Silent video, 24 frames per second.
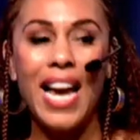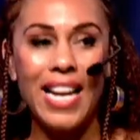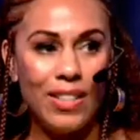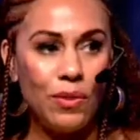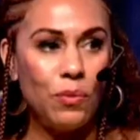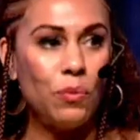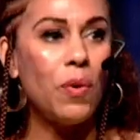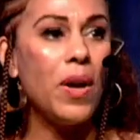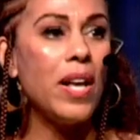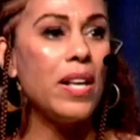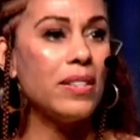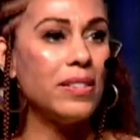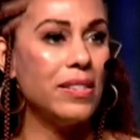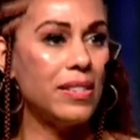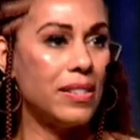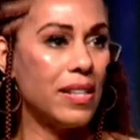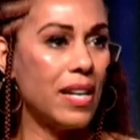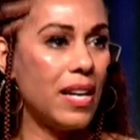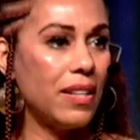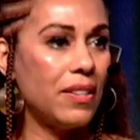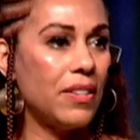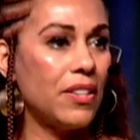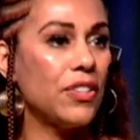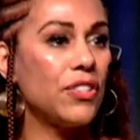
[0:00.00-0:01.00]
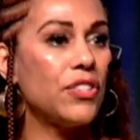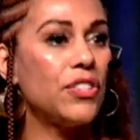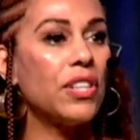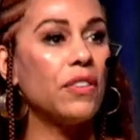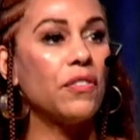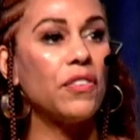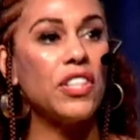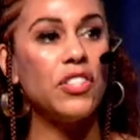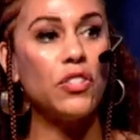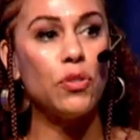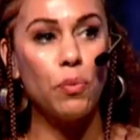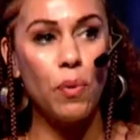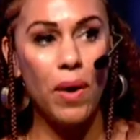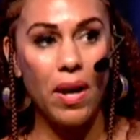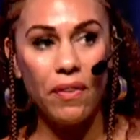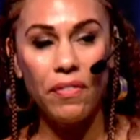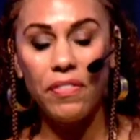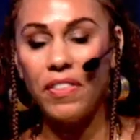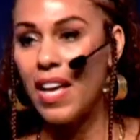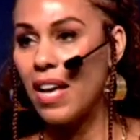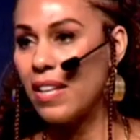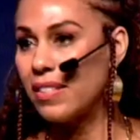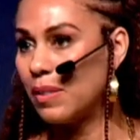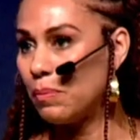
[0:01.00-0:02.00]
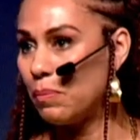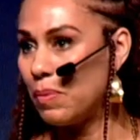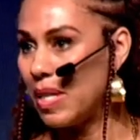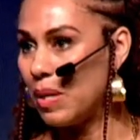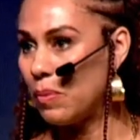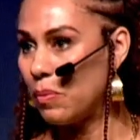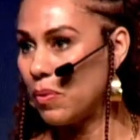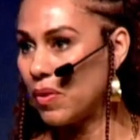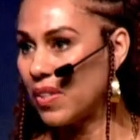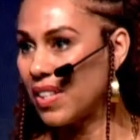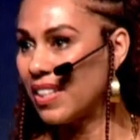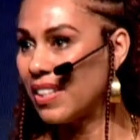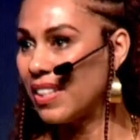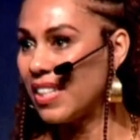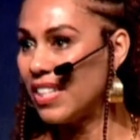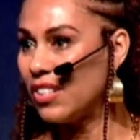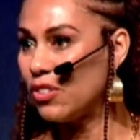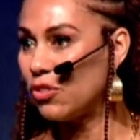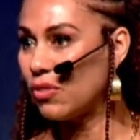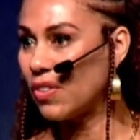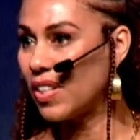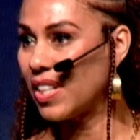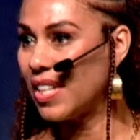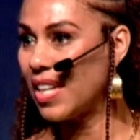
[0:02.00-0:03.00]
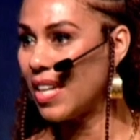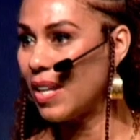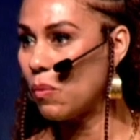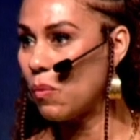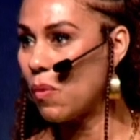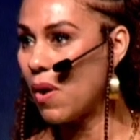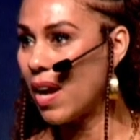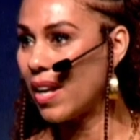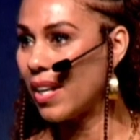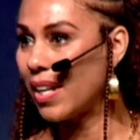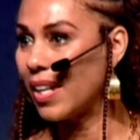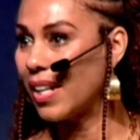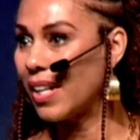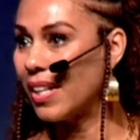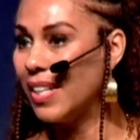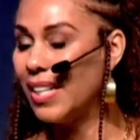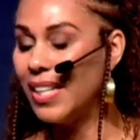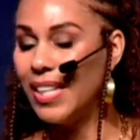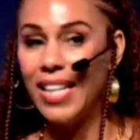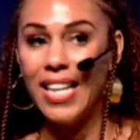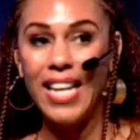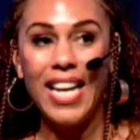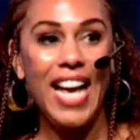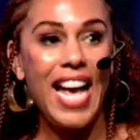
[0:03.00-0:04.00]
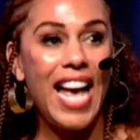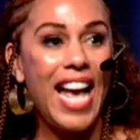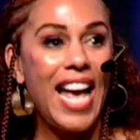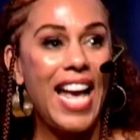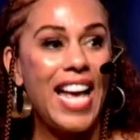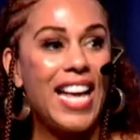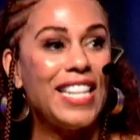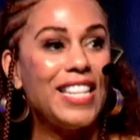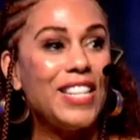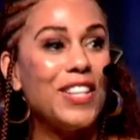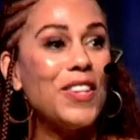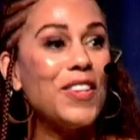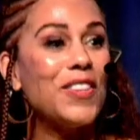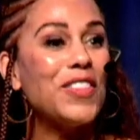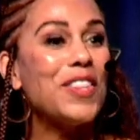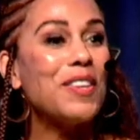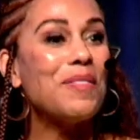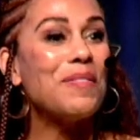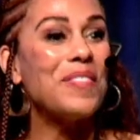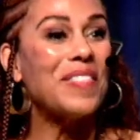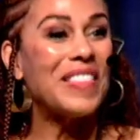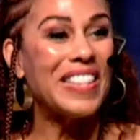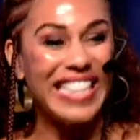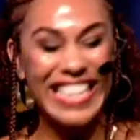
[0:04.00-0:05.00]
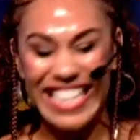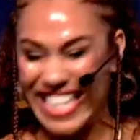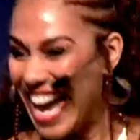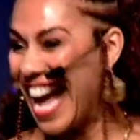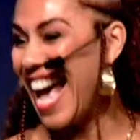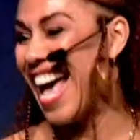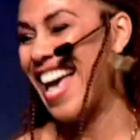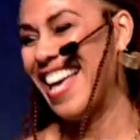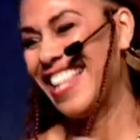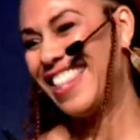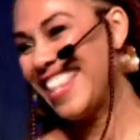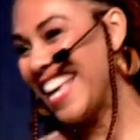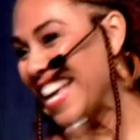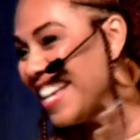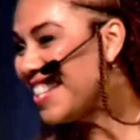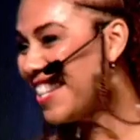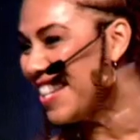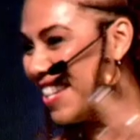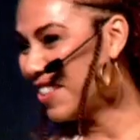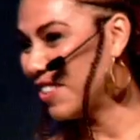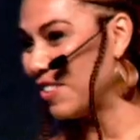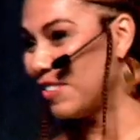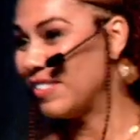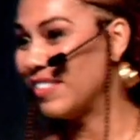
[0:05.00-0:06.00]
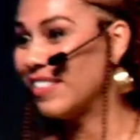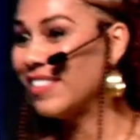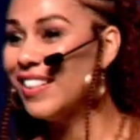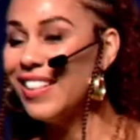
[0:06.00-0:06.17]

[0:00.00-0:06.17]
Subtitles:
wells dug that are serving 12,000 people with clean drinking water. And thank you.